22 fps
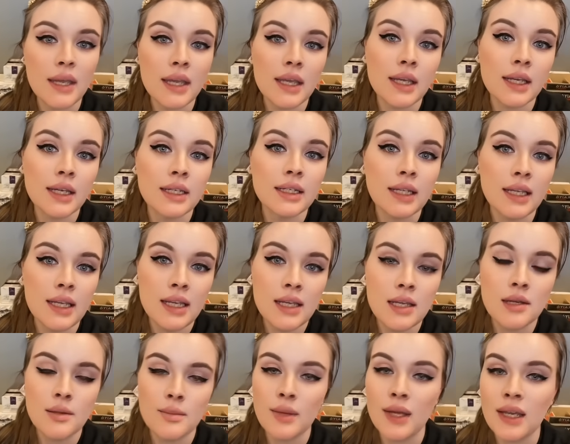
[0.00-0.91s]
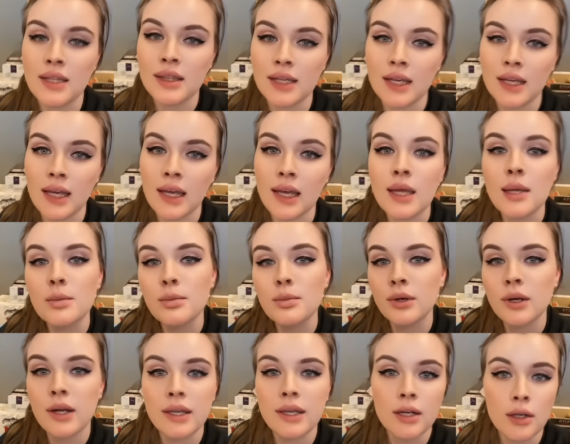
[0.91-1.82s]
and him and the guy
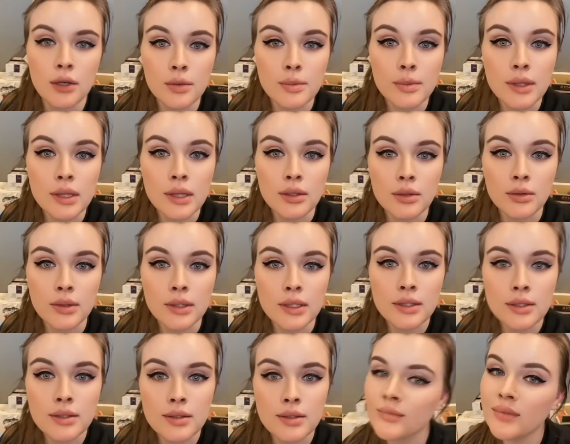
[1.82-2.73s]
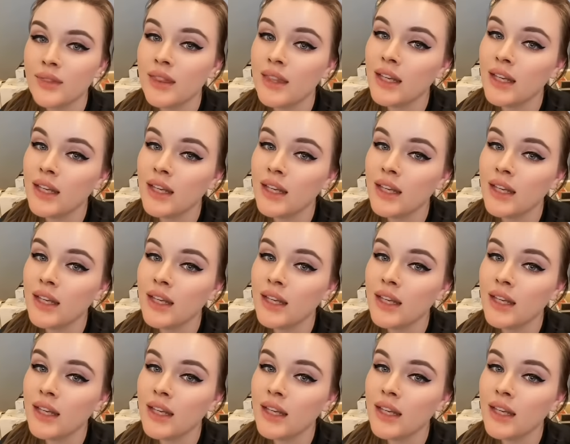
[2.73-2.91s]
pried open the doors.